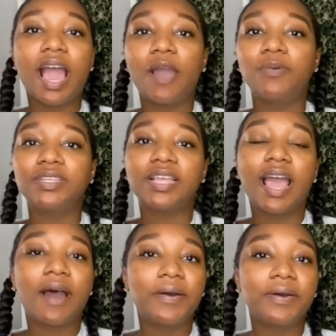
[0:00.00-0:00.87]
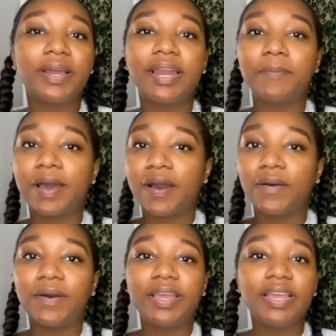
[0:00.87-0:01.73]
I was out and
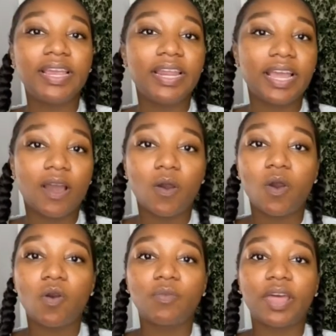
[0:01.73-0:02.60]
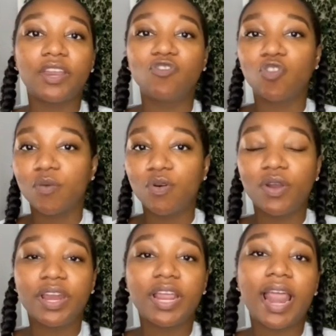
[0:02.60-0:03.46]
about eating at home like normal
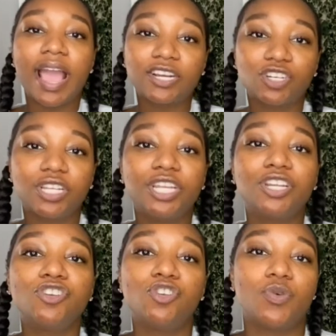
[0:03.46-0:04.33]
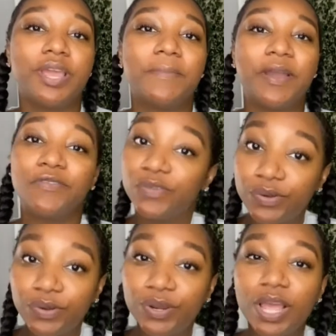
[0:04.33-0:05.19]
and then actually enjoying my
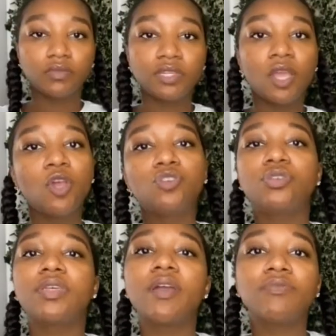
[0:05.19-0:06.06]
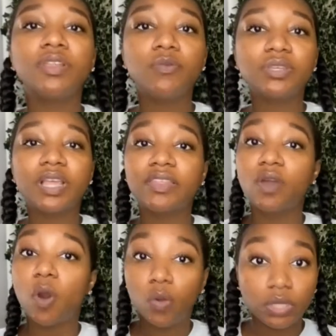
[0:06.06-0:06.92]
food. So that really was like
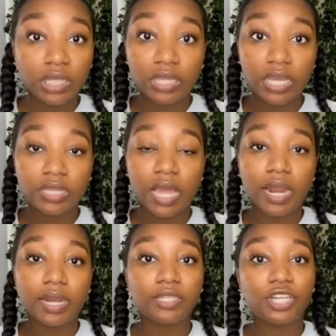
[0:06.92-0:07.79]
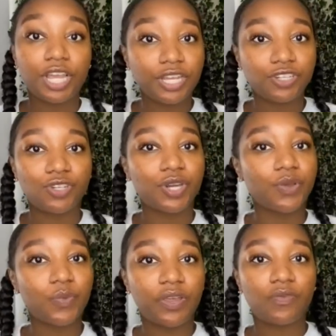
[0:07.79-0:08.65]
the only thing that had changed
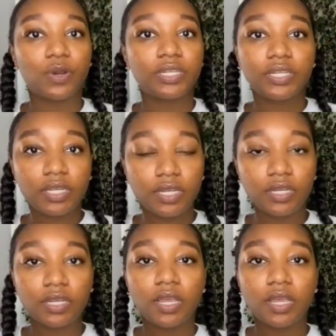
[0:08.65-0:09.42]
during week 14.